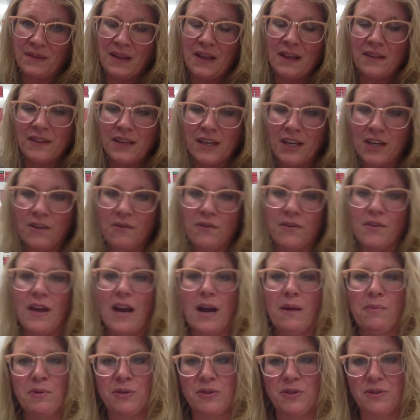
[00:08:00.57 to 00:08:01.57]
Thank you for the
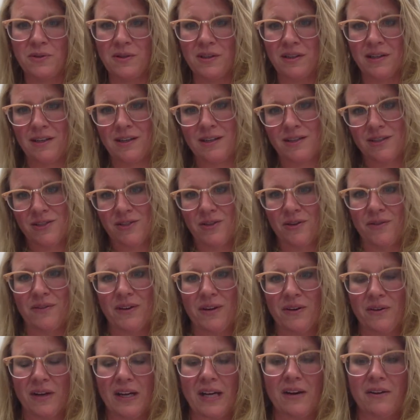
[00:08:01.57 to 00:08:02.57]
opportunity to serve
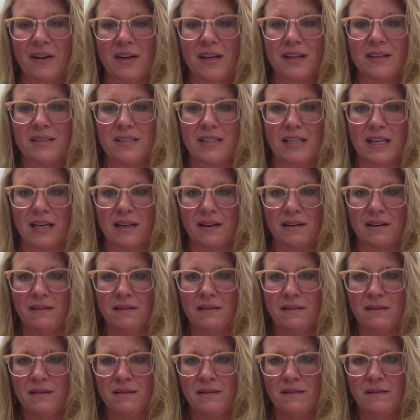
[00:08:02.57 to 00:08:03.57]
here in Gary, Indiana.
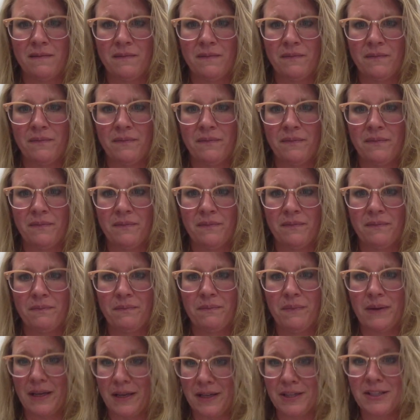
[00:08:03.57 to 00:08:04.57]

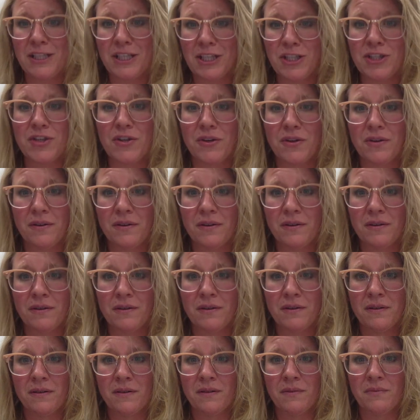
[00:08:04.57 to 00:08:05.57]
Being a teacher,
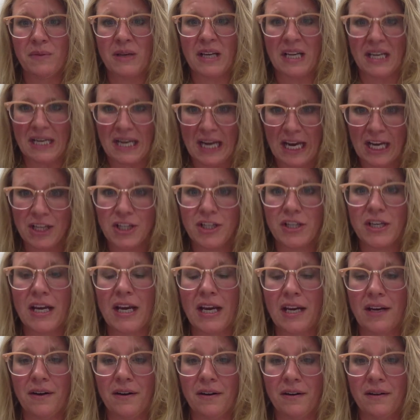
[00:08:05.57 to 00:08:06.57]
being an
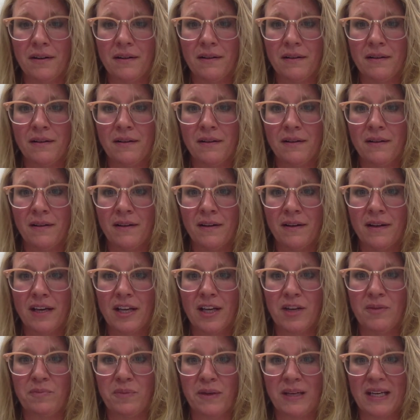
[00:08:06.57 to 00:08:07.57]
educator,
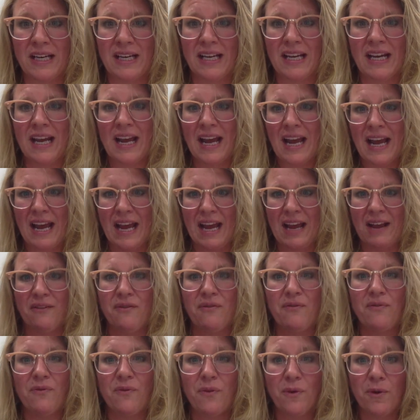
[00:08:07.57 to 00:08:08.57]
and being a
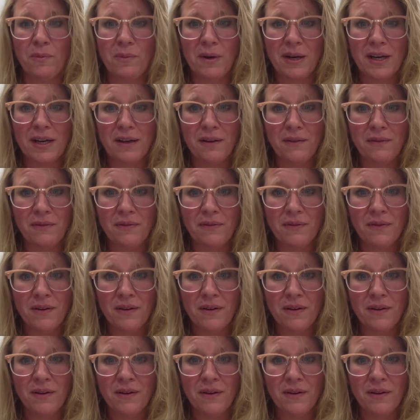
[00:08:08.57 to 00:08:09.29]
formative